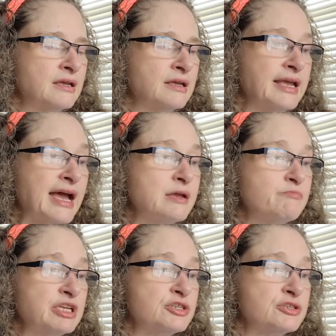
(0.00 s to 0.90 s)
Yeah, I
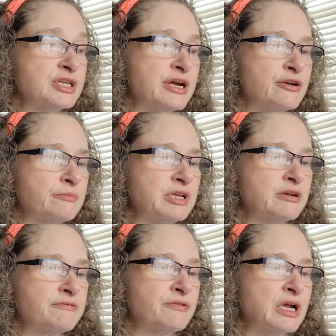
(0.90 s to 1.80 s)
bet you're tired of being
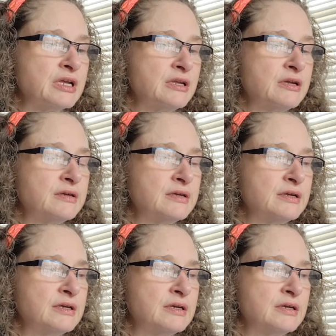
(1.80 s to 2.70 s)
afraid.
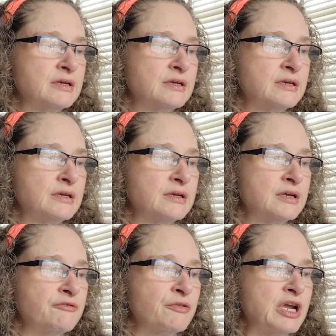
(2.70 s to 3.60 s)

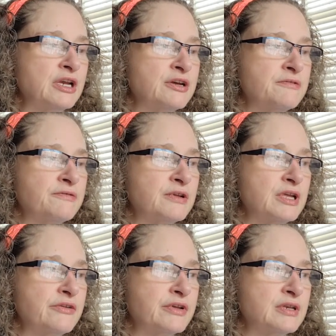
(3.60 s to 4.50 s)
Afraid of
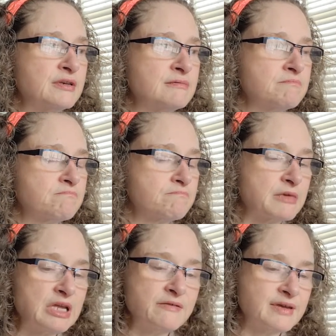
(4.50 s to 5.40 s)
even
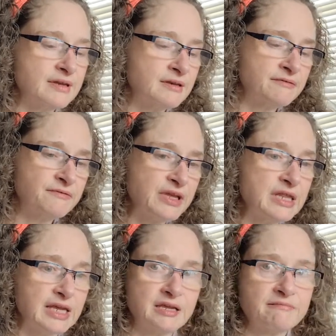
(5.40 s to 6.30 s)

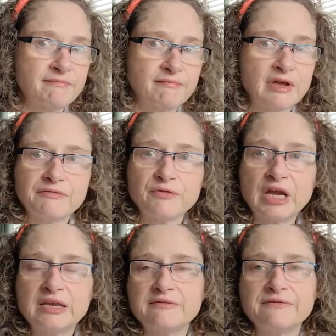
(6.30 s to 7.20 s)
feeling.
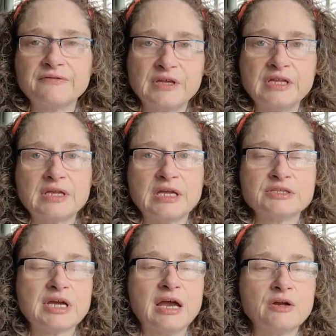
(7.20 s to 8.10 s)
Afraid of feeling.
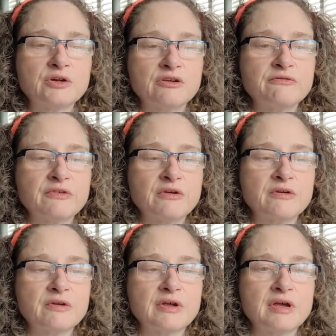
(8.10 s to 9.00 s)
Tired
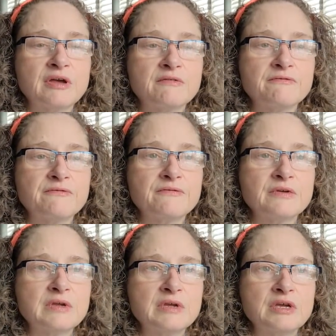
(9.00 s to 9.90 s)
of
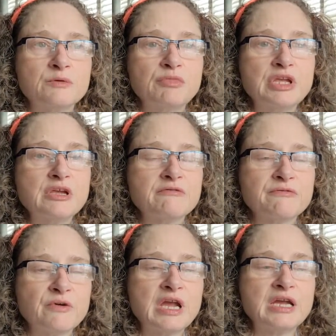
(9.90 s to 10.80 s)
being
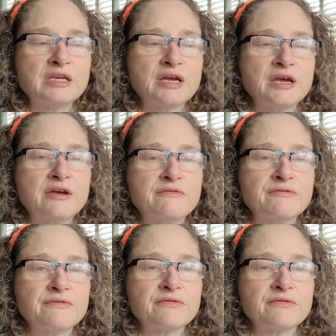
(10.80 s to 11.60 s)
afraid of.